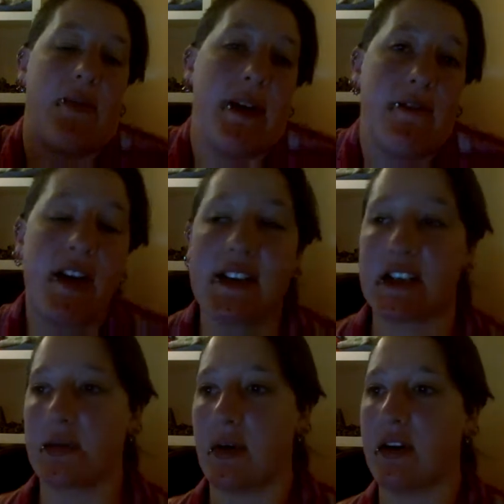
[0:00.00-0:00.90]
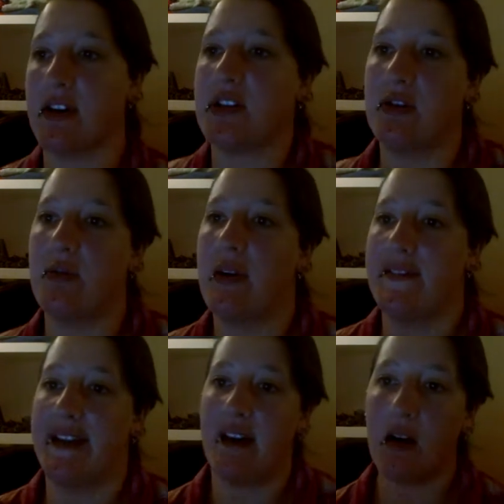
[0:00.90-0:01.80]
been invited to one. I don't know when
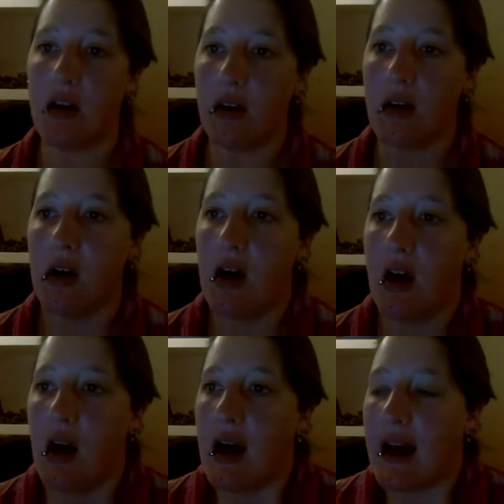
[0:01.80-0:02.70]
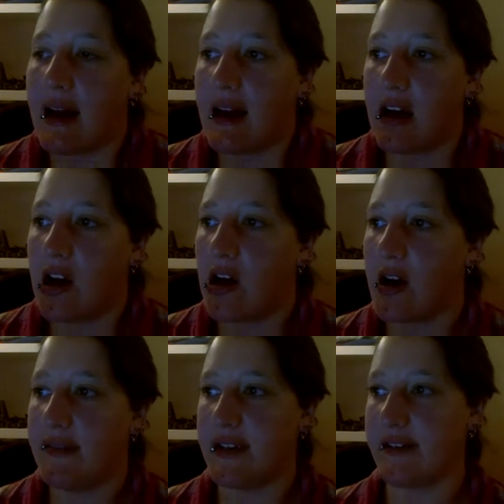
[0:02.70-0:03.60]
they are.
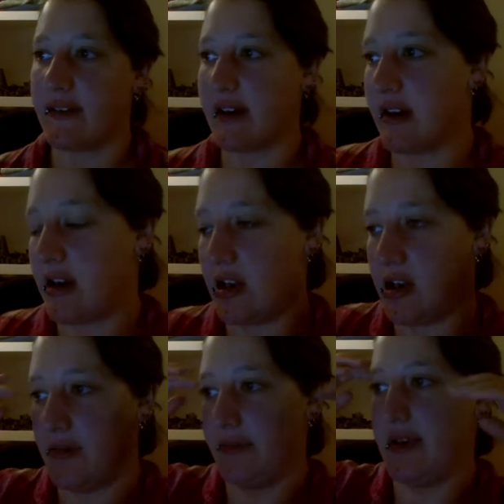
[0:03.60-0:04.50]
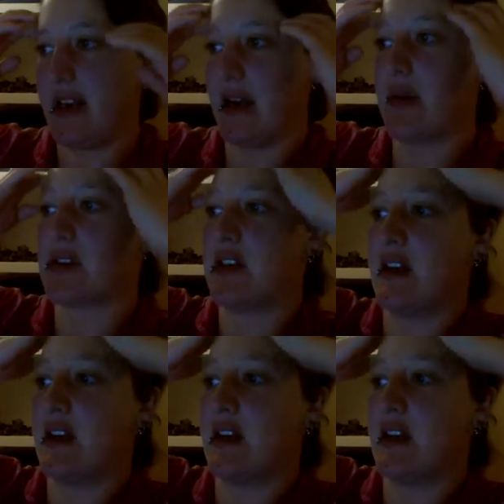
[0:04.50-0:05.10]
I've never been held to